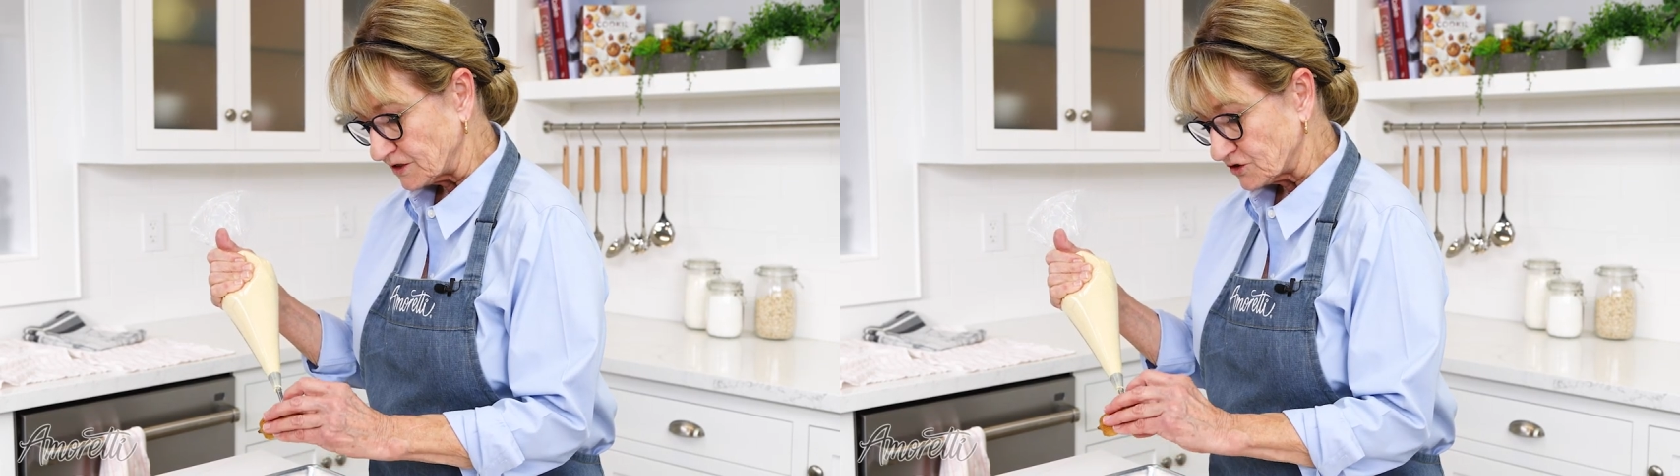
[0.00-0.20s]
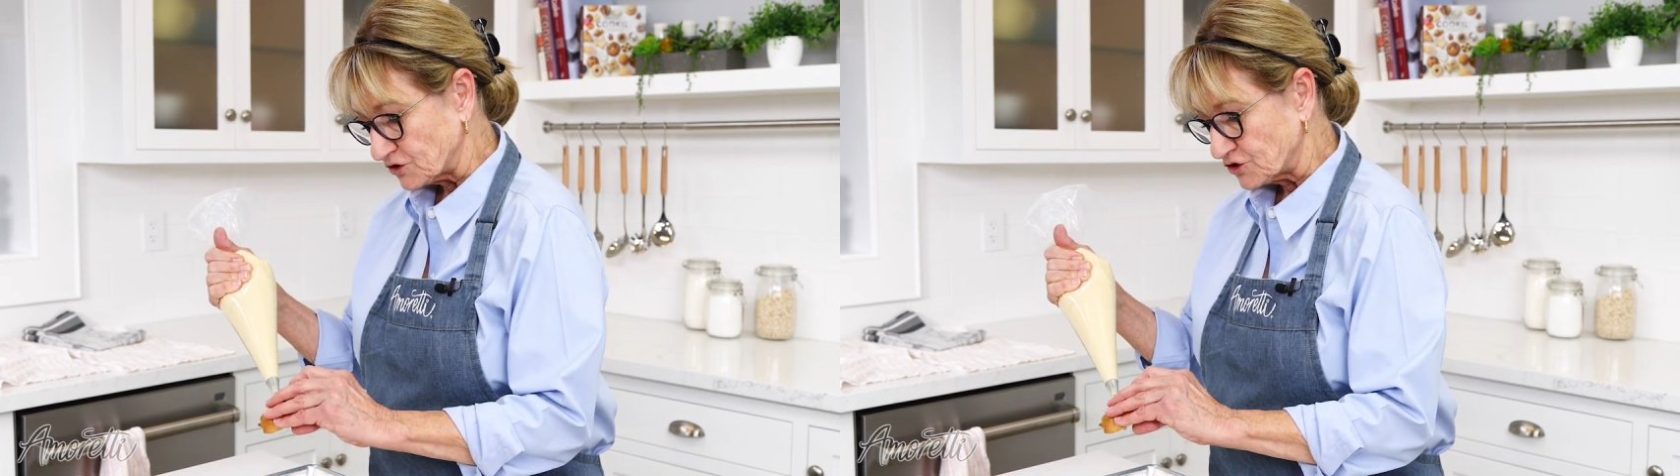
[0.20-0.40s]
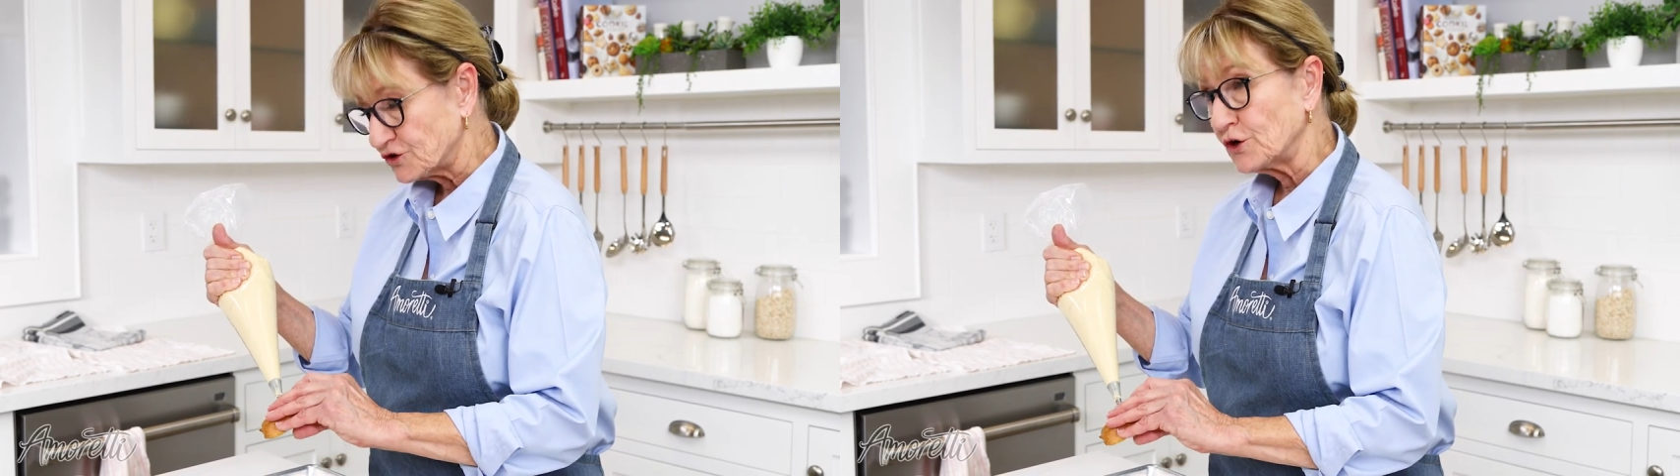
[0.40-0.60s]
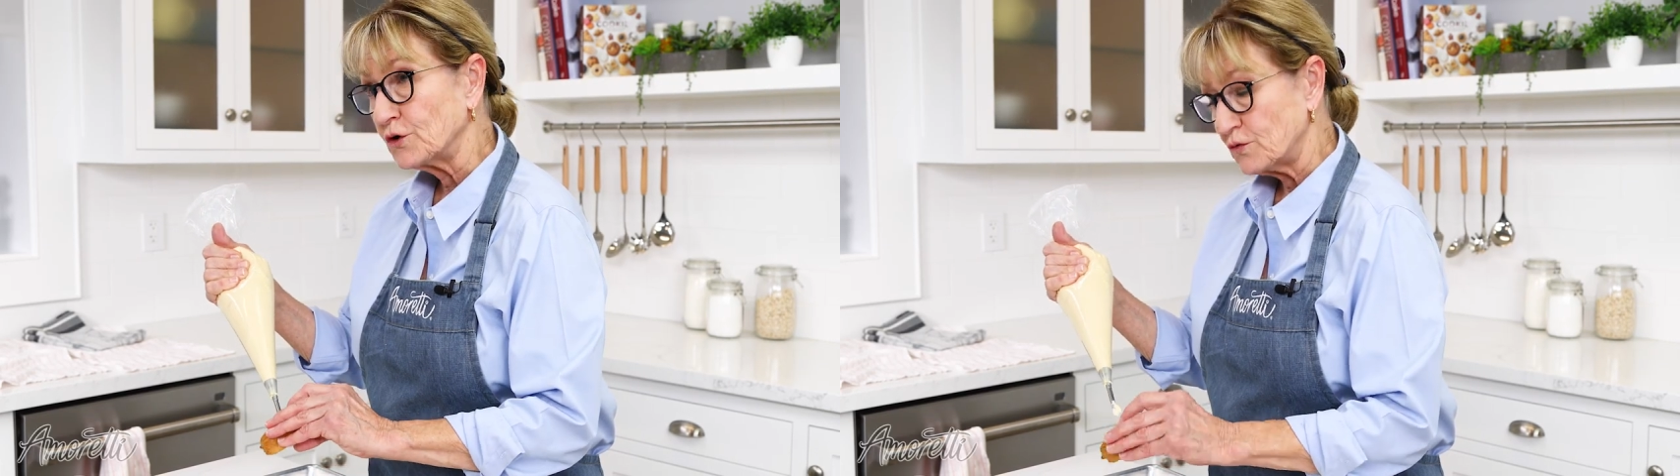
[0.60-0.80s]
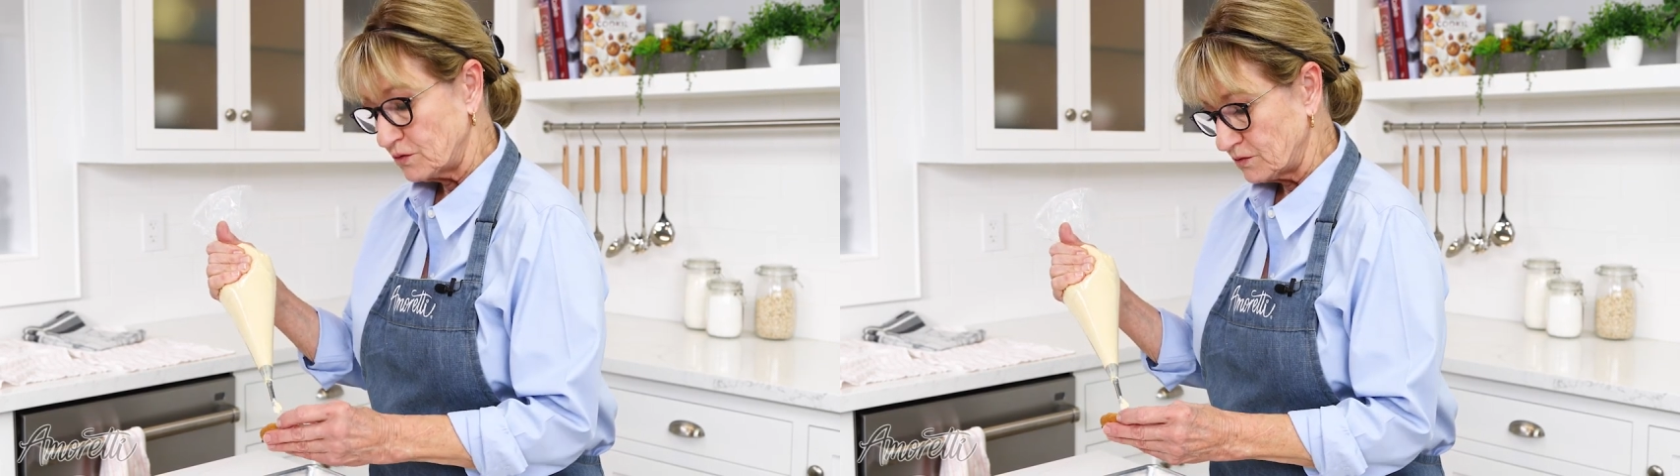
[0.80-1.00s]
doesn't
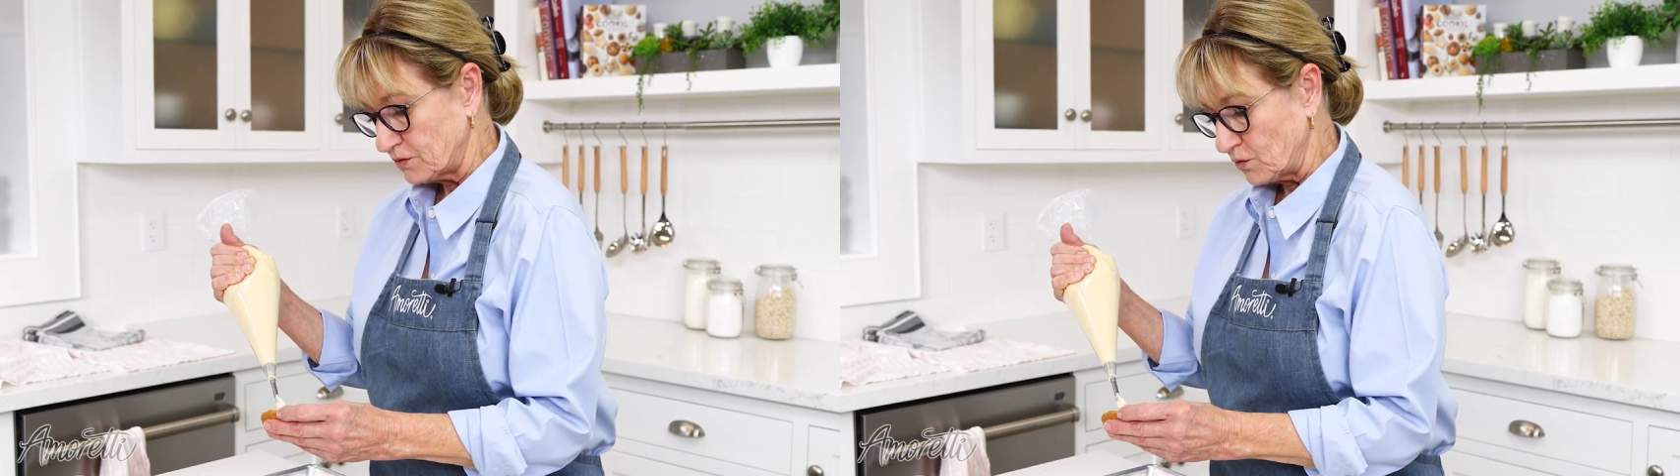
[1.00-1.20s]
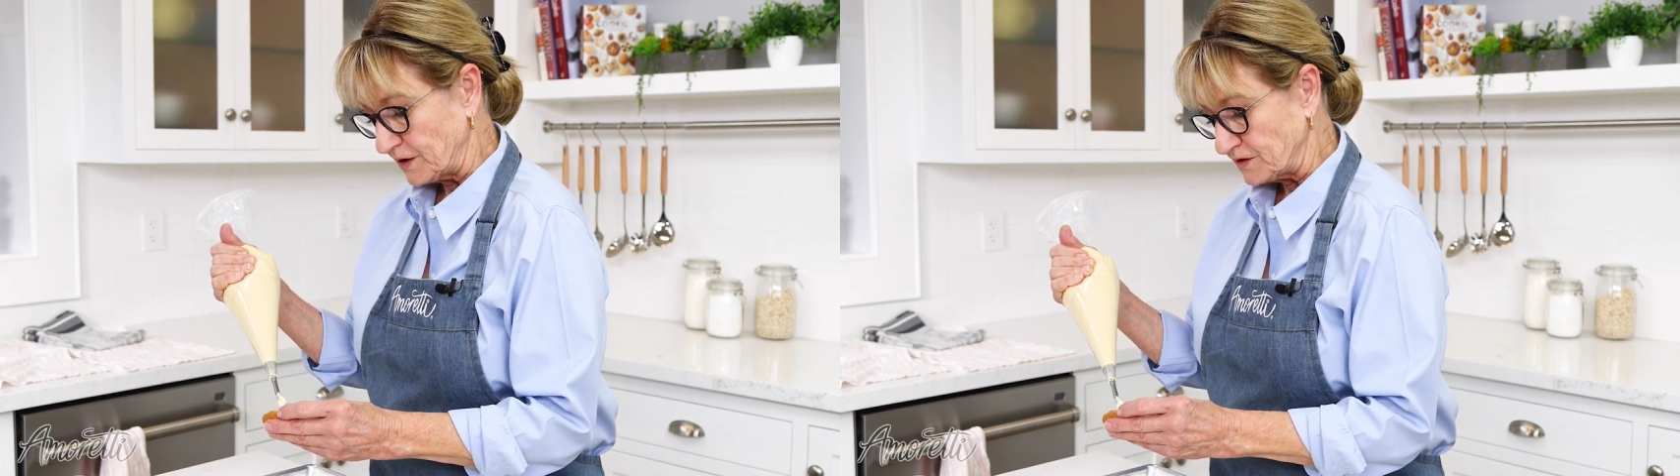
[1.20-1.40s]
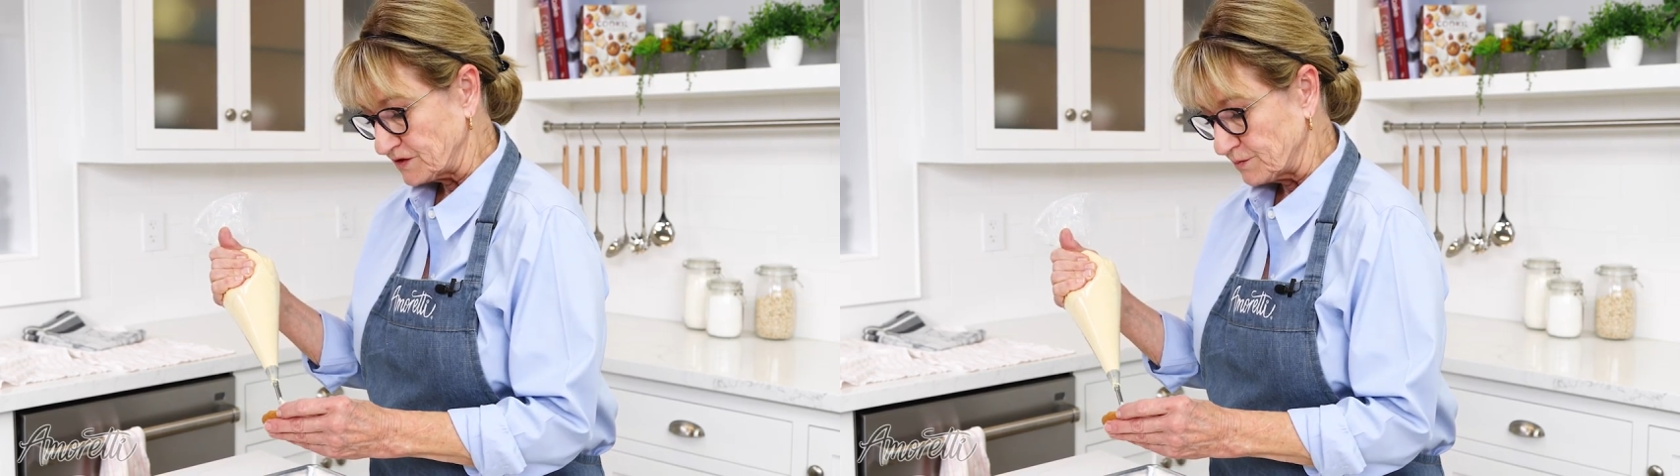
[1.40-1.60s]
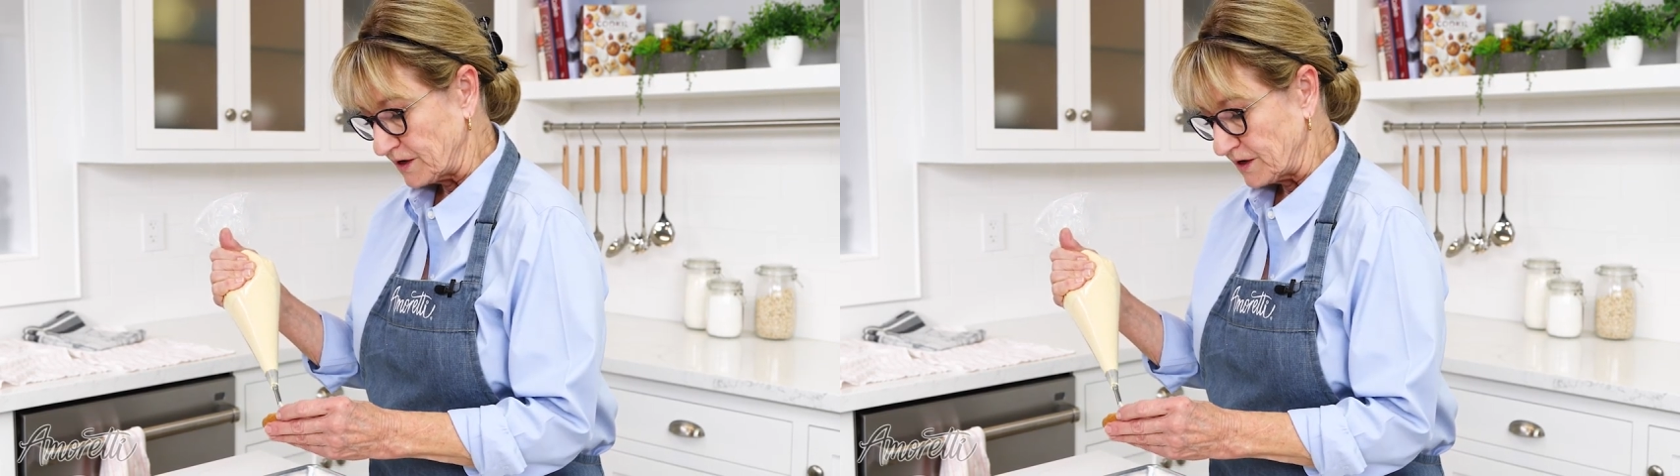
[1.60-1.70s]
show quite as